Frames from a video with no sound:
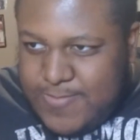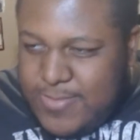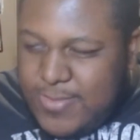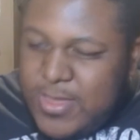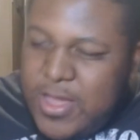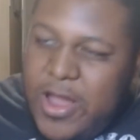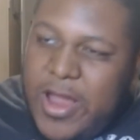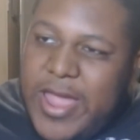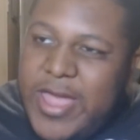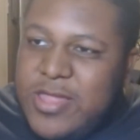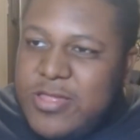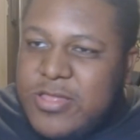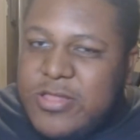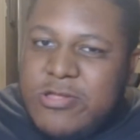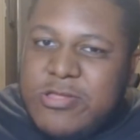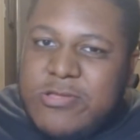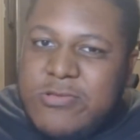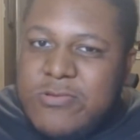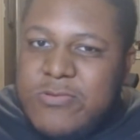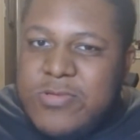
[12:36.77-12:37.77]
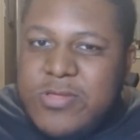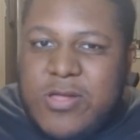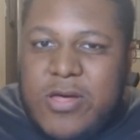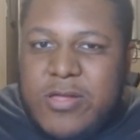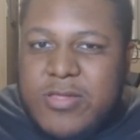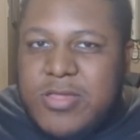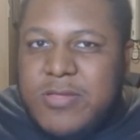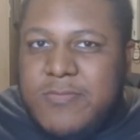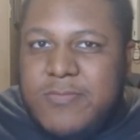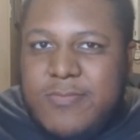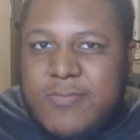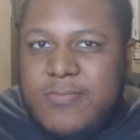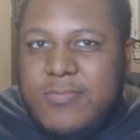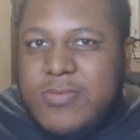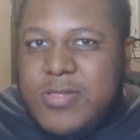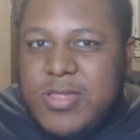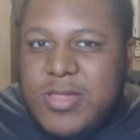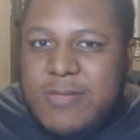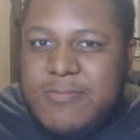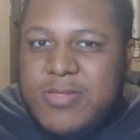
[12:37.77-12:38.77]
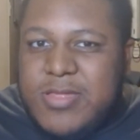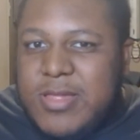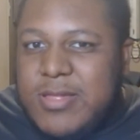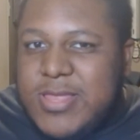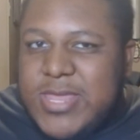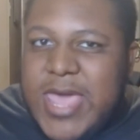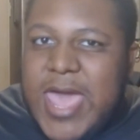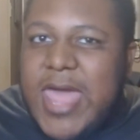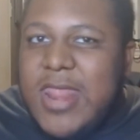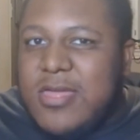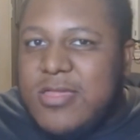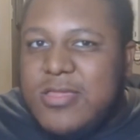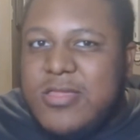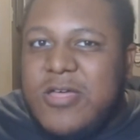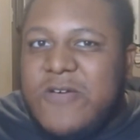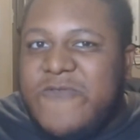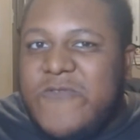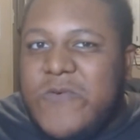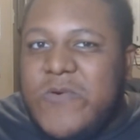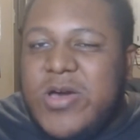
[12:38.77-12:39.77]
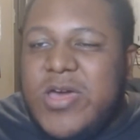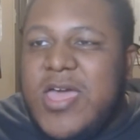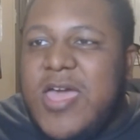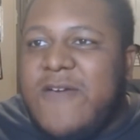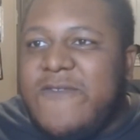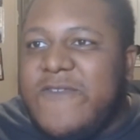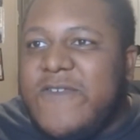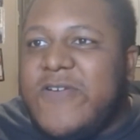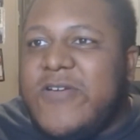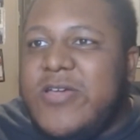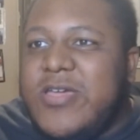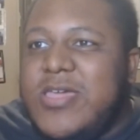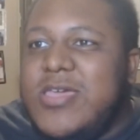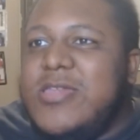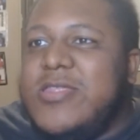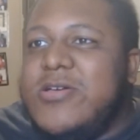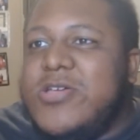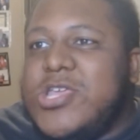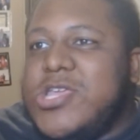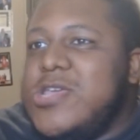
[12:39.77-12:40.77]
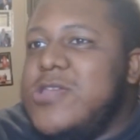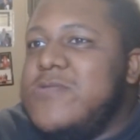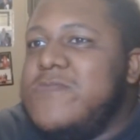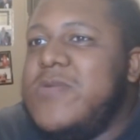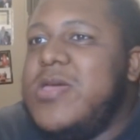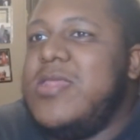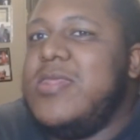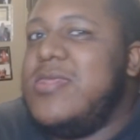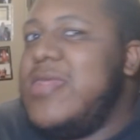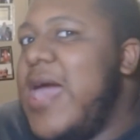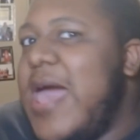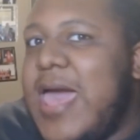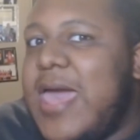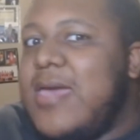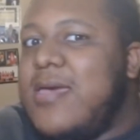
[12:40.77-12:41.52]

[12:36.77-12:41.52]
ancestor was on some satanic stuff or whatever, shouldn't we not